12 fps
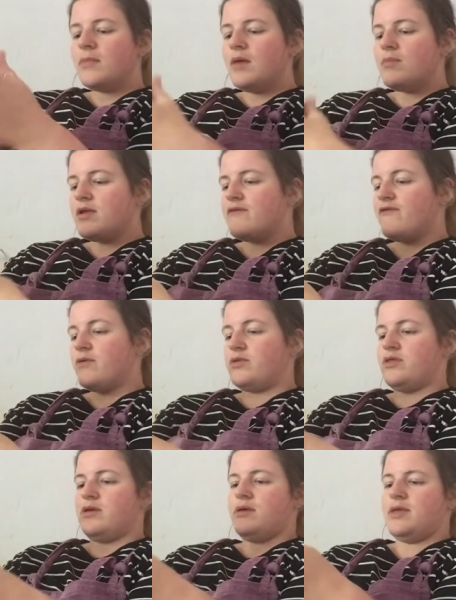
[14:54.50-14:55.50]
I'm looking forward
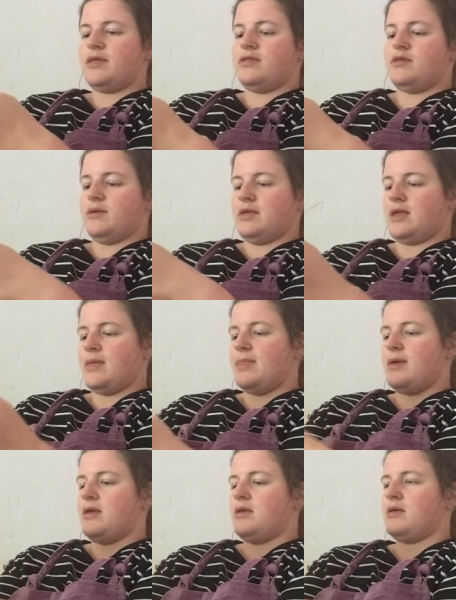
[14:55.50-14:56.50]
to doing, doing that
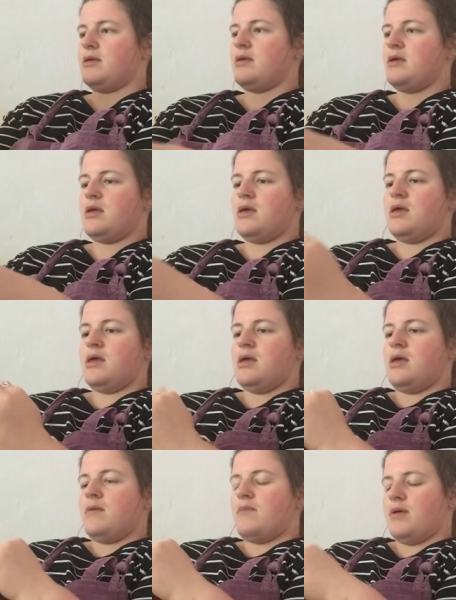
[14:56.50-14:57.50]
bit.
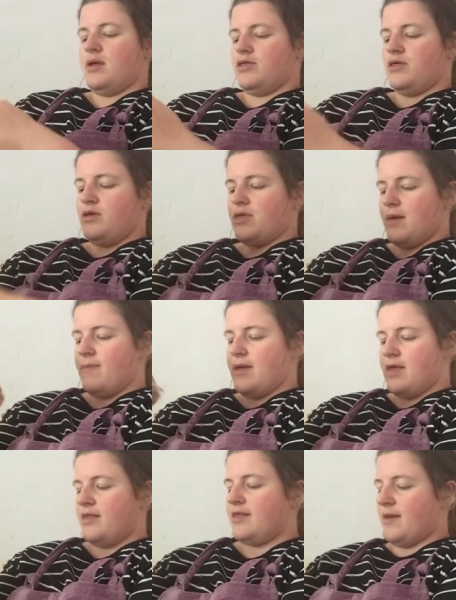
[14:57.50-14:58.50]
I'm going to do that
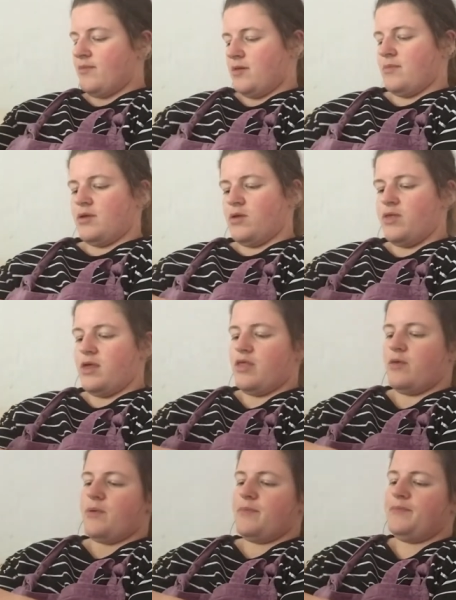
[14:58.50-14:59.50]
bit at the same time I do the
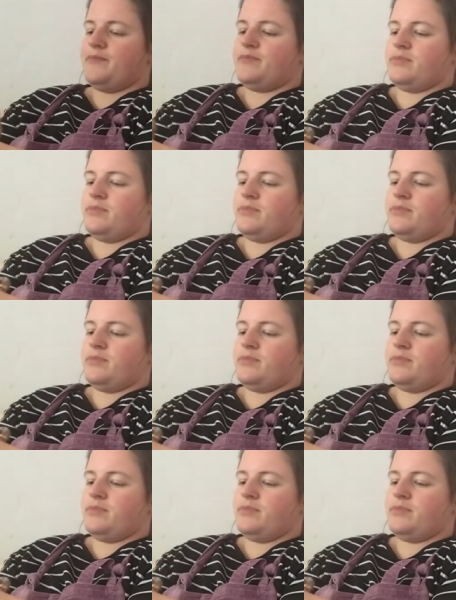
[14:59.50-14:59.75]
other one.